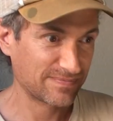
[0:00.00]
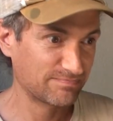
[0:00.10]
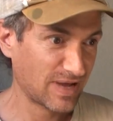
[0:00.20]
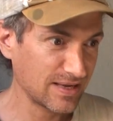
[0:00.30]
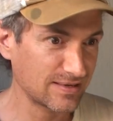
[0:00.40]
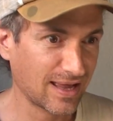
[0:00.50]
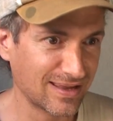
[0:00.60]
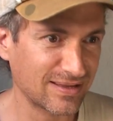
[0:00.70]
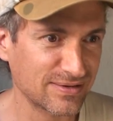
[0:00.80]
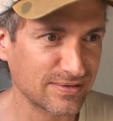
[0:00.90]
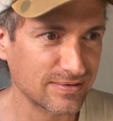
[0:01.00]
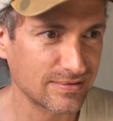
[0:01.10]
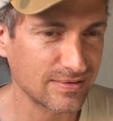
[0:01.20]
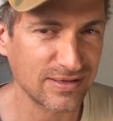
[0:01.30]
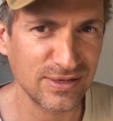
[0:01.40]
My diet
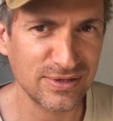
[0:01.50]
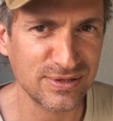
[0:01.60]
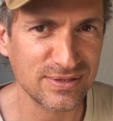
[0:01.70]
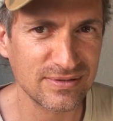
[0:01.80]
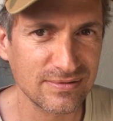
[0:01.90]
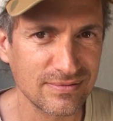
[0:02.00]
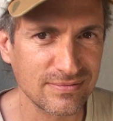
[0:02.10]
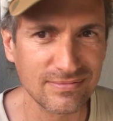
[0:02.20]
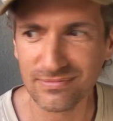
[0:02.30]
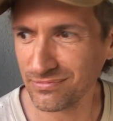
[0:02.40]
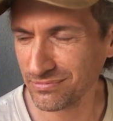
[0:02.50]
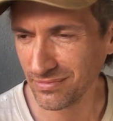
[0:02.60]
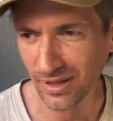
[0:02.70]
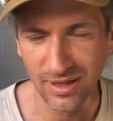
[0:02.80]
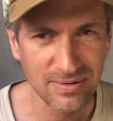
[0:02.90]
is,
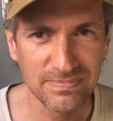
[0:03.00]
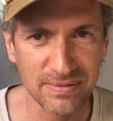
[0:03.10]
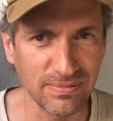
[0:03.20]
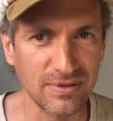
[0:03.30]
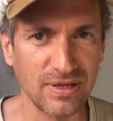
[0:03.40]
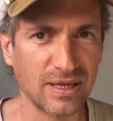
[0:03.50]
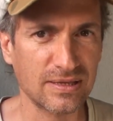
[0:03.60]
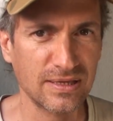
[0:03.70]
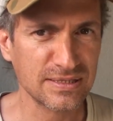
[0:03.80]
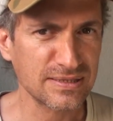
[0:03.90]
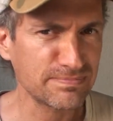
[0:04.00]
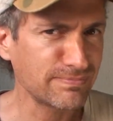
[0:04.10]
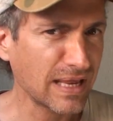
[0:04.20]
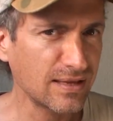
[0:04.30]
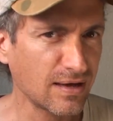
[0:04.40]
a lot of people think this is
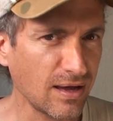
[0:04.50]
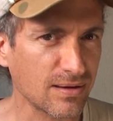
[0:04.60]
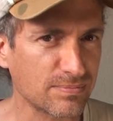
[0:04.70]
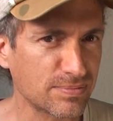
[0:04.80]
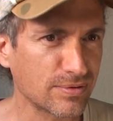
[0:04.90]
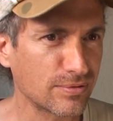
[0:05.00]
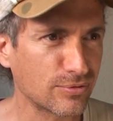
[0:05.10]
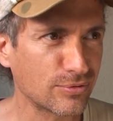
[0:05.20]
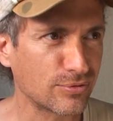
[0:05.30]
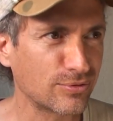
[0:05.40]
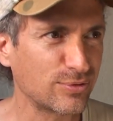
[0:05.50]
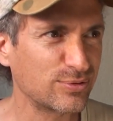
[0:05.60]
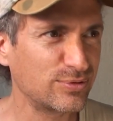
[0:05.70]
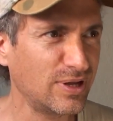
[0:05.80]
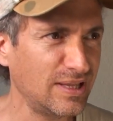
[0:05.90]
made up
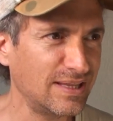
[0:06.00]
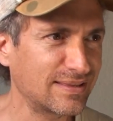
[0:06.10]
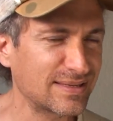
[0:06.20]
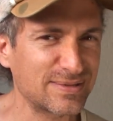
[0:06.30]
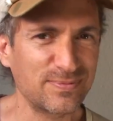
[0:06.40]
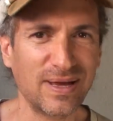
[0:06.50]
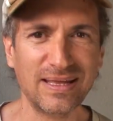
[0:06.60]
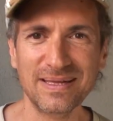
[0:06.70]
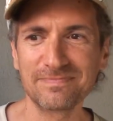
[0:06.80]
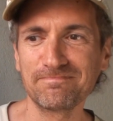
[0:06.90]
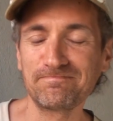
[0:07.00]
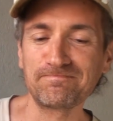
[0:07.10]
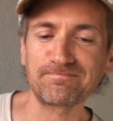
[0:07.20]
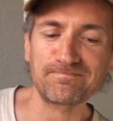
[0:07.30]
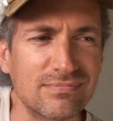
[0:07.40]
to eat this way.
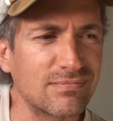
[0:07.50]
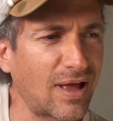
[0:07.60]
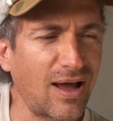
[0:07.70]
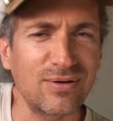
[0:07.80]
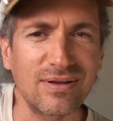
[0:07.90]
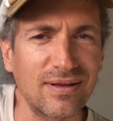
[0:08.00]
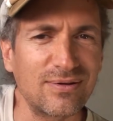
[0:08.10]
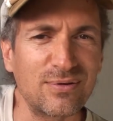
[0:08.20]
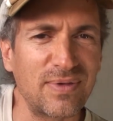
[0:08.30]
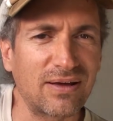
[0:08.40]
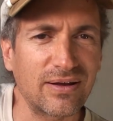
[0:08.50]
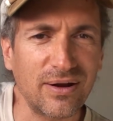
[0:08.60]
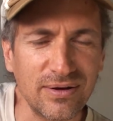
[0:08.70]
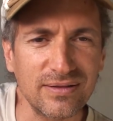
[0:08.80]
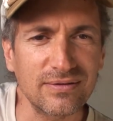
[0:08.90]
How could I go about
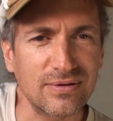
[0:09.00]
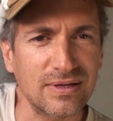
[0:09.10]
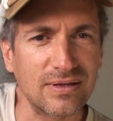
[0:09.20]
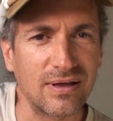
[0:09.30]
arguing